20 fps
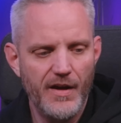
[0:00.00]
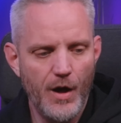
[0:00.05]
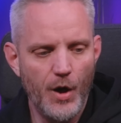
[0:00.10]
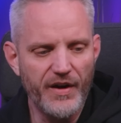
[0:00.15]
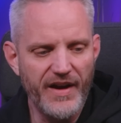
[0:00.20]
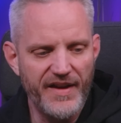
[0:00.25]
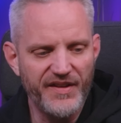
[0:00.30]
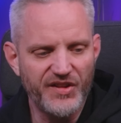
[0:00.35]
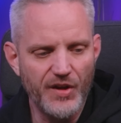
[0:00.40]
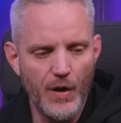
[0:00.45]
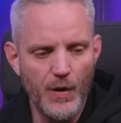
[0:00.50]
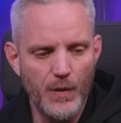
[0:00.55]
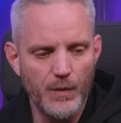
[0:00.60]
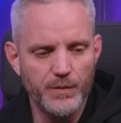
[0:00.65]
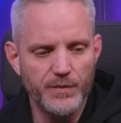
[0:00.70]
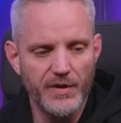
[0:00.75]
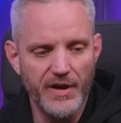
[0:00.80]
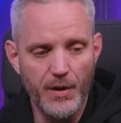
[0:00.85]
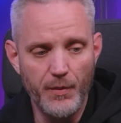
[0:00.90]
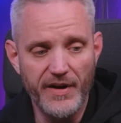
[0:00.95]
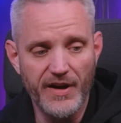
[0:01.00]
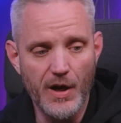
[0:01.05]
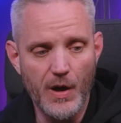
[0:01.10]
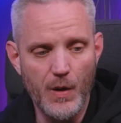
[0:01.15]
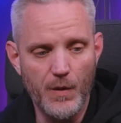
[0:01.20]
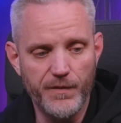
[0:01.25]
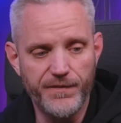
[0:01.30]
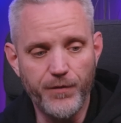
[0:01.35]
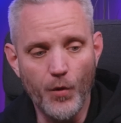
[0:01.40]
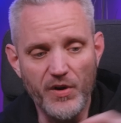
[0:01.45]
Okay, so here we
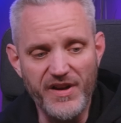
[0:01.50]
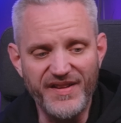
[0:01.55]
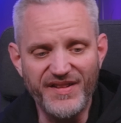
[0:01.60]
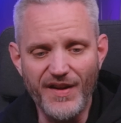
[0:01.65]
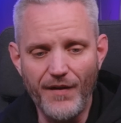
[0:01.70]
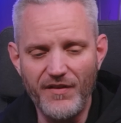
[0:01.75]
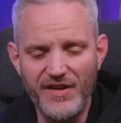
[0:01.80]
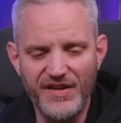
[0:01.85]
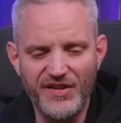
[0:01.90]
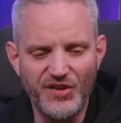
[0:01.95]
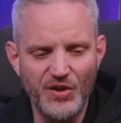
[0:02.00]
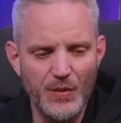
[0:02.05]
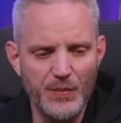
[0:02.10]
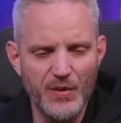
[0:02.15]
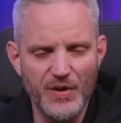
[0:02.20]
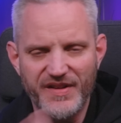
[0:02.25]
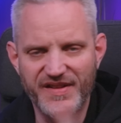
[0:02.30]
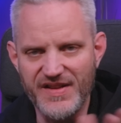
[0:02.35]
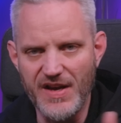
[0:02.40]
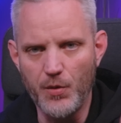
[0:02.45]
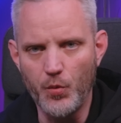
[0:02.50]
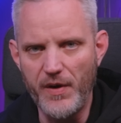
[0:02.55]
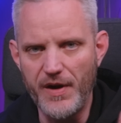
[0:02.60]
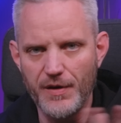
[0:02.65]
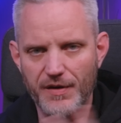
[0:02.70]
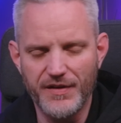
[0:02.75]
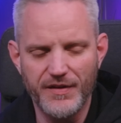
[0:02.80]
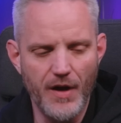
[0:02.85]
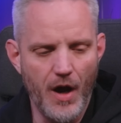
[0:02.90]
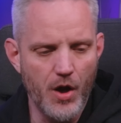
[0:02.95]
go, 4070 Super. It's that
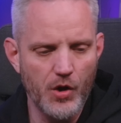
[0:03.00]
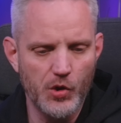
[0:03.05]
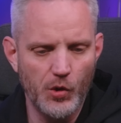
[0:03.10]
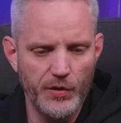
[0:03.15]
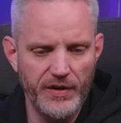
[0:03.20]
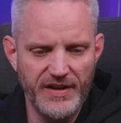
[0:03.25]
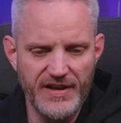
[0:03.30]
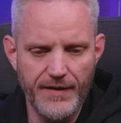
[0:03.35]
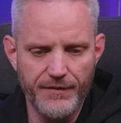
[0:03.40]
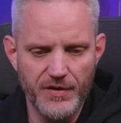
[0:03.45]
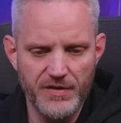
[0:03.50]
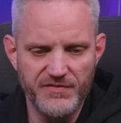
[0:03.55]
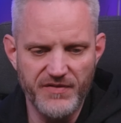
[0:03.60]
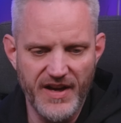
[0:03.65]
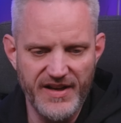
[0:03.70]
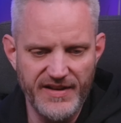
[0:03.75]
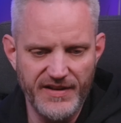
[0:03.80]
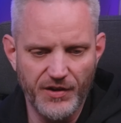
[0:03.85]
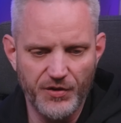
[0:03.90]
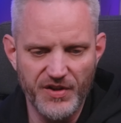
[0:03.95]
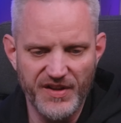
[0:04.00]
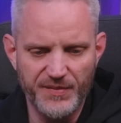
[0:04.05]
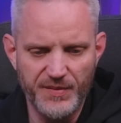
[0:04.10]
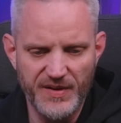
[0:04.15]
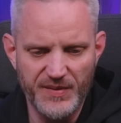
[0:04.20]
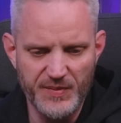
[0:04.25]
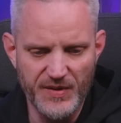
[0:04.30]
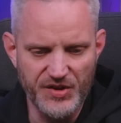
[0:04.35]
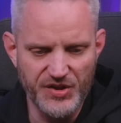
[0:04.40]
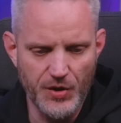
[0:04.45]
weird uncle you never invited to
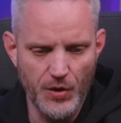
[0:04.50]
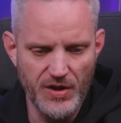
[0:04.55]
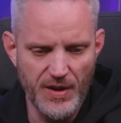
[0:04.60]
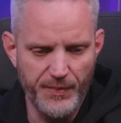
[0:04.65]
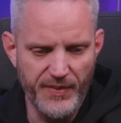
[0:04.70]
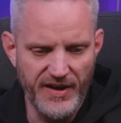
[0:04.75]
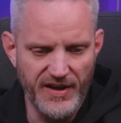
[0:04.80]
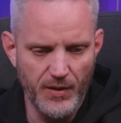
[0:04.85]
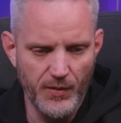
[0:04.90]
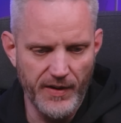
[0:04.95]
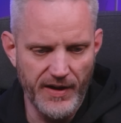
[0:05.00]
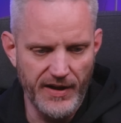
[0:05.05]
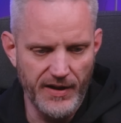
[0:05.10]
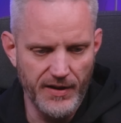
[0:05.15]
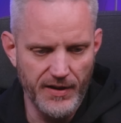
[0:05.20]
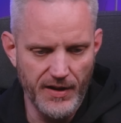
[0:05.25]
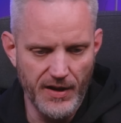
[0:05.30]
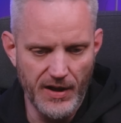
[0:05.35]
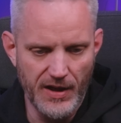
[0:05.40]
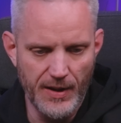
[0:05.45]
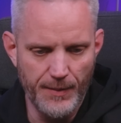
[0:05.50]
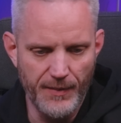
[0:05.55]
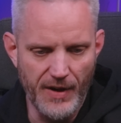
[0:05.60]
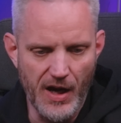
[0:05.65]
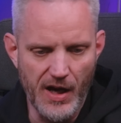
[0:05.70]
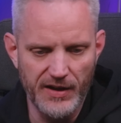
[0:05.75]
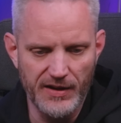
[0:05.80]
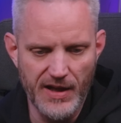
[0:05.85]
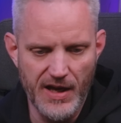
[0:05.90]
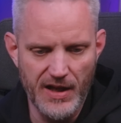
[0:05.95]
Christmas but showed up anyway, a
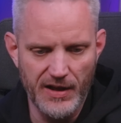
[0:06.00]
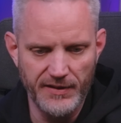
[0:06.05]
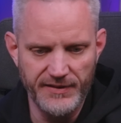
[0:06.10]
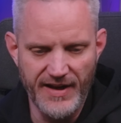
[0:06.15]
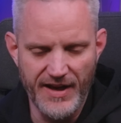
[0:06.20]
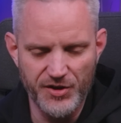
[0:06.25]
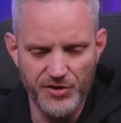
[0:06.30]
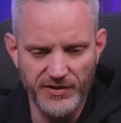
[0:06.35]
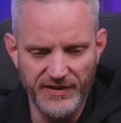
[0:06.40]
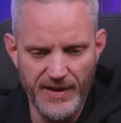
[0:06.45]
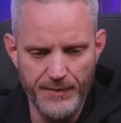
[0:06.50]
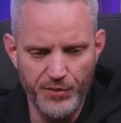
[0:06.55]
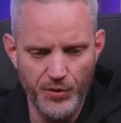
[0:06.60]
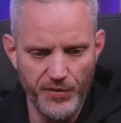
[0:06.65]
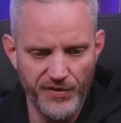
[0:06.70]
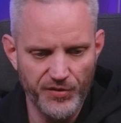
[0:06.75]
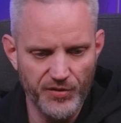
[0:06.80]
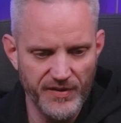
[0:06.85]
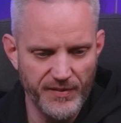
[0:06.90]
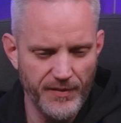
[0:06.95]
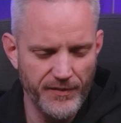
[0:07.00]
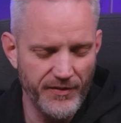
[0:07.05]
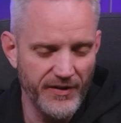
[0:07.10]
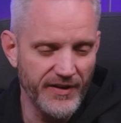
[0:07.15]
la National Lampoon's Christmas